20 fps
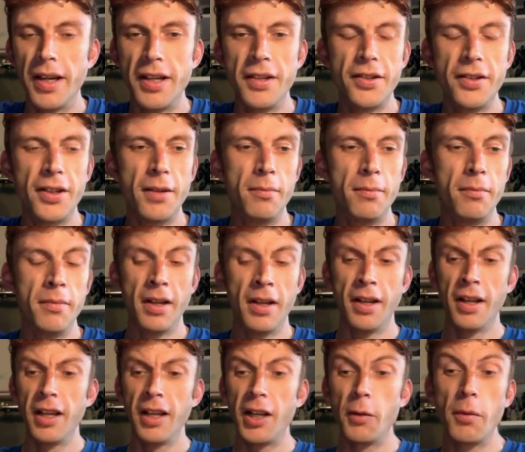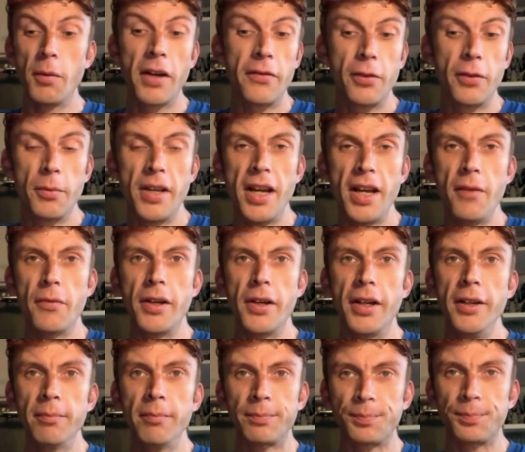And um, it went from there,
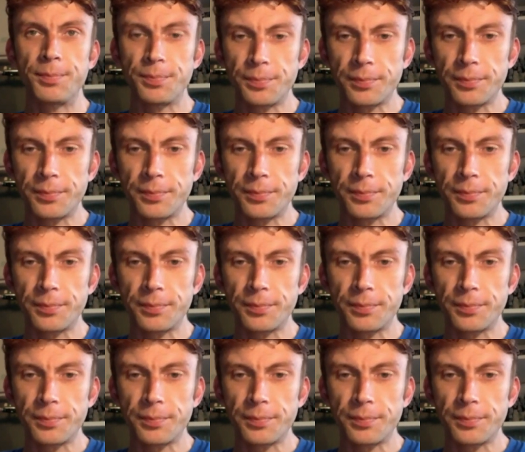really.